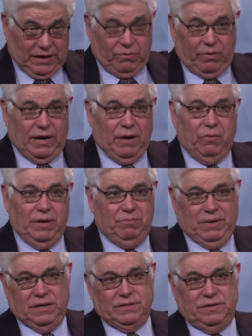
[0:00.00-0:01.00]
like where I
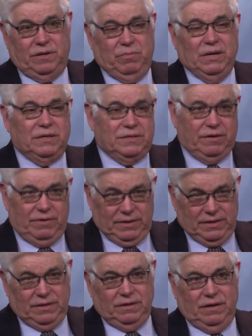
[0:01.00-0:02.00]
went because of the military
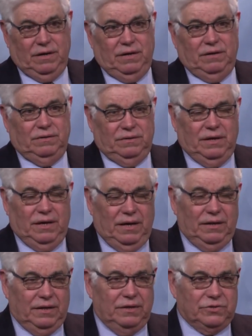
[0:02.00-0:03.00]
and then uh,
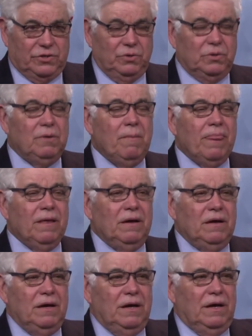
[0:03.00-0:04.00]
and then school,
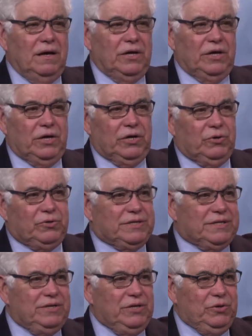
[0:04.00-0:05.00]
you
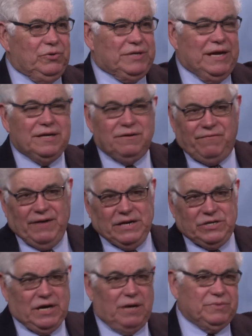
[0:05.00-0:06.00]
you tend to
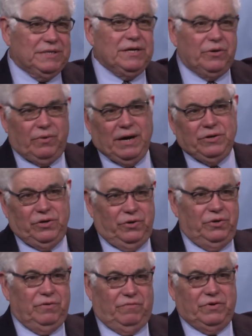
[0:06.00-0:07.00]
find jobs in and around
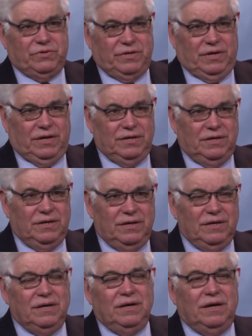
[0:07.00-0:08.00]
your university,
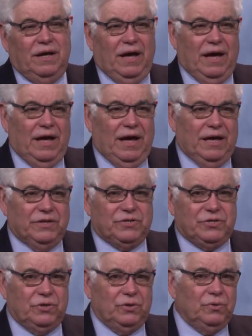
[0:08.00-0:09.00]
and, and
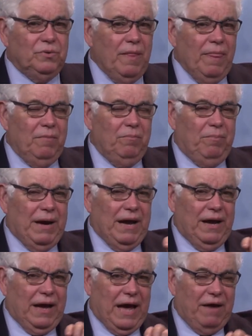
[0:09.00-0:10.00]
so
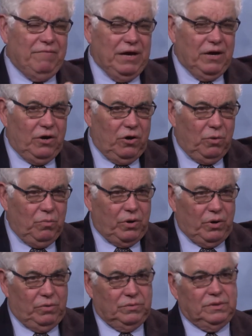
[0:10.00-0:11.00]
by having
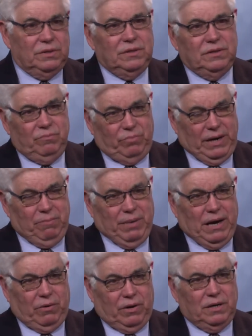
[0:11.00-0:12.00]
homegrown brain
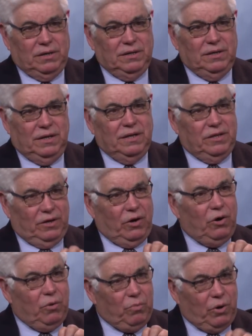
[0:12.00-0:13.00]
power, the
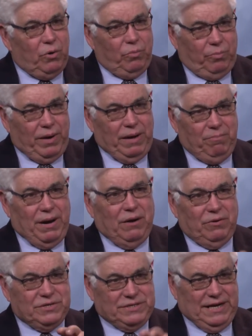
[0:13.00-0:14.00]
homegrown brain
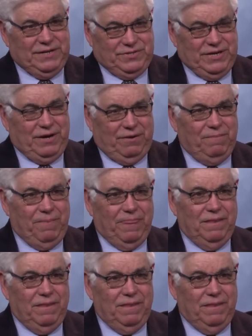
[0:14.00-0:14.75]
power stays there,